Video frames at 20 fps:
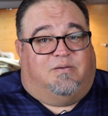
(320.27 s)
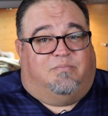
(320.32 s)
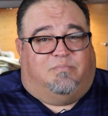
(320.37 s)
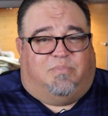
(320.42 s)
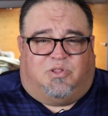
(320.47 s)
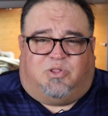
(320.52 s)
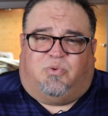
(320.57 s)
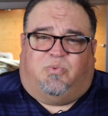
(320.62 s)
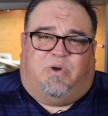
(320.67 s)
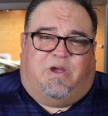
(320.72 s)

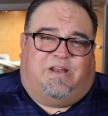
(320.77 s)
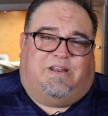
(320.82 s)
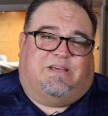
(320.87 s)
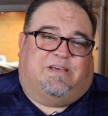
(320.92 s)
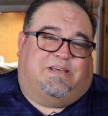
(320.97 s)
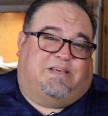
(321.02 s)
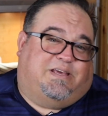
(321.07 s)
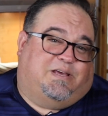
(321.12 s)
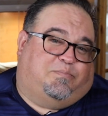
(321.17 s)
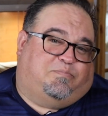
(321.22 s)
but the
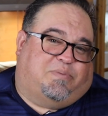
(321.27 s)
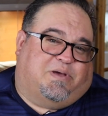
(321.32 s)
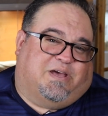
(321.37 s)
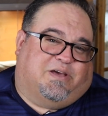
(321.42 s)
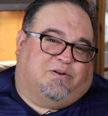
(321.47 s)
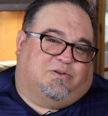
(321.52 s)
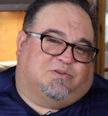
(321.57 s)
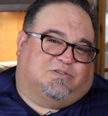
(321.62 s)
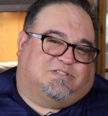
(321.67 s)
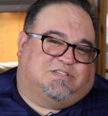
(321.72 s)
radiant heat
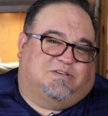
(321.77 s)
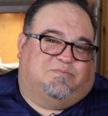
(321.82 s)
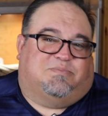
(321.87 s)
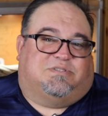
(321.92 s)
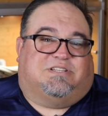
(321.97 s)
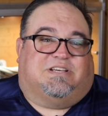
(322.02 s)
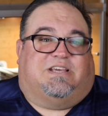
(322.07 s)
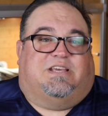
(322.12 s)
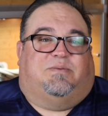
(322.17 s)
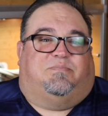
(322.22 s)
panel seems
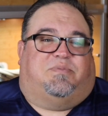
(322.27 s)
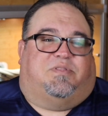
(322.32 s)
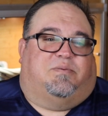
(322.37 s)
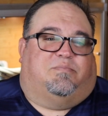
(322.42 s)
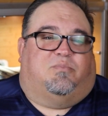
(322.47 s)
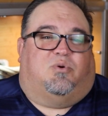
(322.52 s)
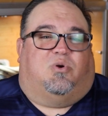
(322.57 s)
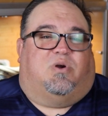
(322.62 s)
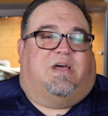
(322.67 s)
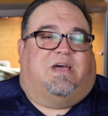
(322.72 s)
to keep them
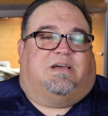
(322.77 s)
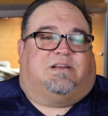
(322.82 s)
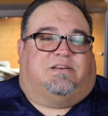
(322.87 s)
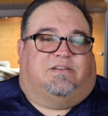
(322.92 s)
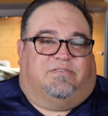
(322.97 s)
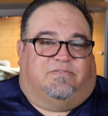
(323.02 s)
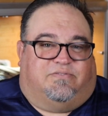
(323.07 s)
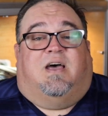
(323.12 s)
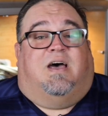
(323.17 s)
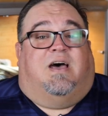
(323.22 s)
more
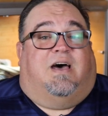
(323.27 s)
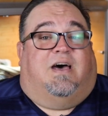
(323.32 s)
active.